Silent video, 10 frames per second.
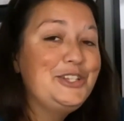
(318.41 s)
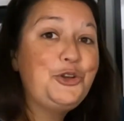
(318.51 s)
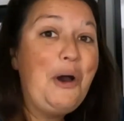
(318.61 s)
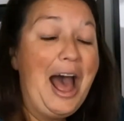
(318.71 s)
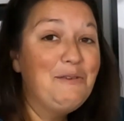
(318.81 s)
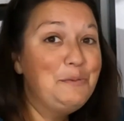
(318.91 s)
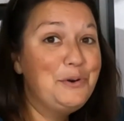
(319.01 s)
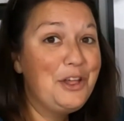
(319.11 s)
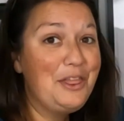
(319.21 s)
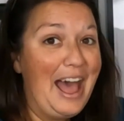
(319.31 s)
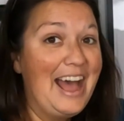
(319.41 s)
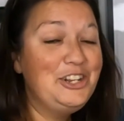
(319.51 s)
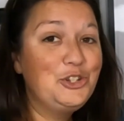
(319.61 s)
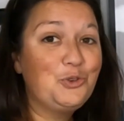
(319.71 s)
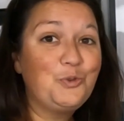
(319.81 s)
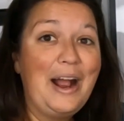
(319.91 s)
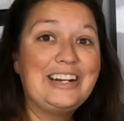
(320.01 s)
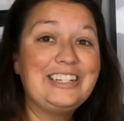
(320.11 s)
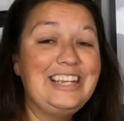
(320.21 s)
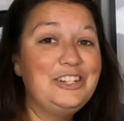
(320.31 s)
So I will put that
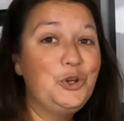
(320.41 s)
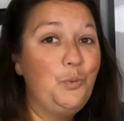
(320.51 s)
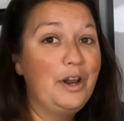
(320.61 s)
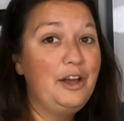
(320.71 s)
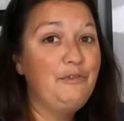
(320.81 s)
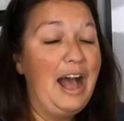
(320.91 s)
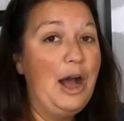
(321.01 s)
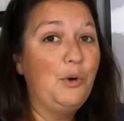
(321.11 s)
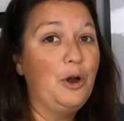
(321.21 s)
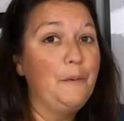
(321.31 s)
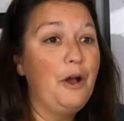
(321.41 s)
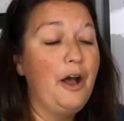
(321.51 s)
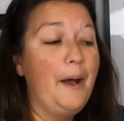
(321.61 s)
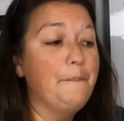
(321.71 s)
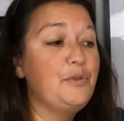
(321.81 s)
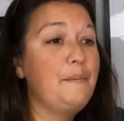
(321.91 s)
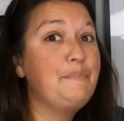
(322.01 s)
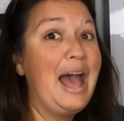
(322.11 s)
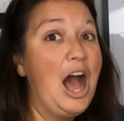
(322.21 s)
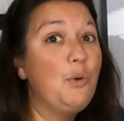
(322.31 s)
directly into one of our
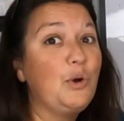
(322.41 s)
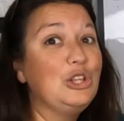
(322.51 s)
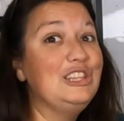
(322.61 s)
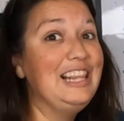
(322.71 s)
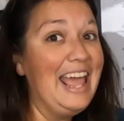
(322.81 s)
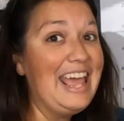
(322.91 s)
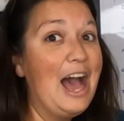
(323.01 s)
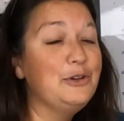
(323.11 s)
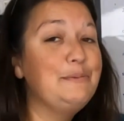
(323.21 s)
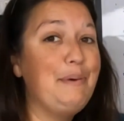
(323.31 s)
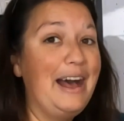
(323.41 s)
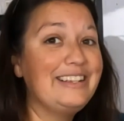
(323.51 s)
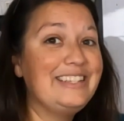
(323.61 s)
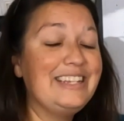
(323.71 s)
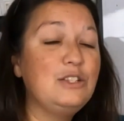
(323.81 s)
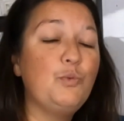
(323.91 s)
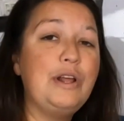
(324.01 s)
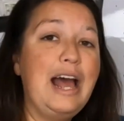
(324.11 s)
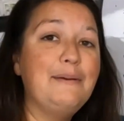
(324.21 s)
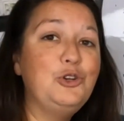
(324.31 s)
power layout boxes
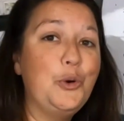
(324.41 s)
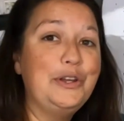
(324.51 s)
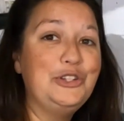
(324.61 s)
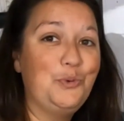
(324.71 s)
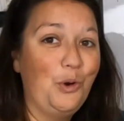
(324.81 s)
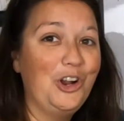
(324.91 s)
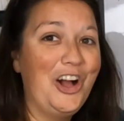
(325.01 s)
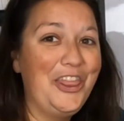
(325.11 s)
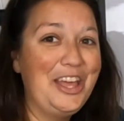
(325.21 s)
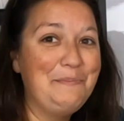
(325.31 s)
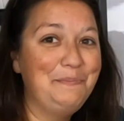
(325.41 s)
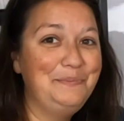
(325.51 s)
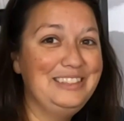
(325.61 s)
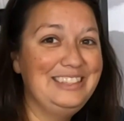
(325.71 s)
when I'm going to work on them.